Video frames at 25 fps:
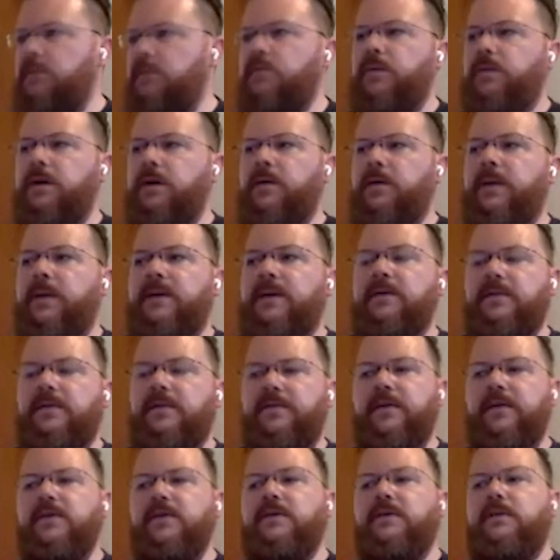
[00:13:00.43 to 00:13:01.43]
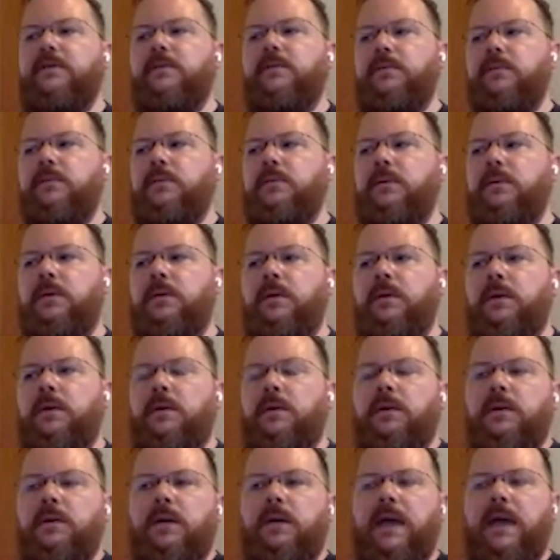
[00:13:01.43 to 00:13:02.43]
if we go back to the function,
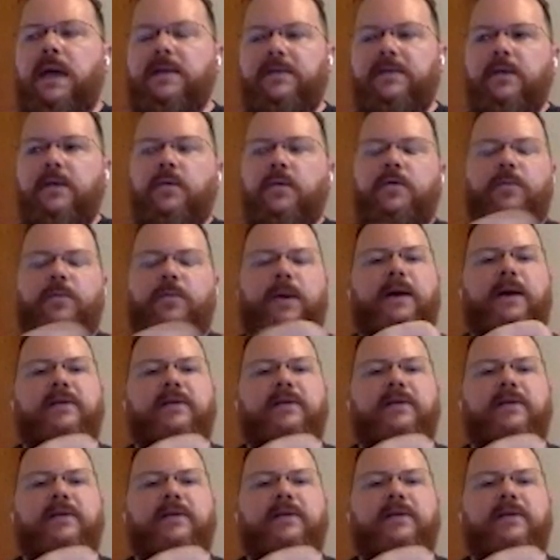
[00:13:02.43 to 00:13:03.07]
even though we've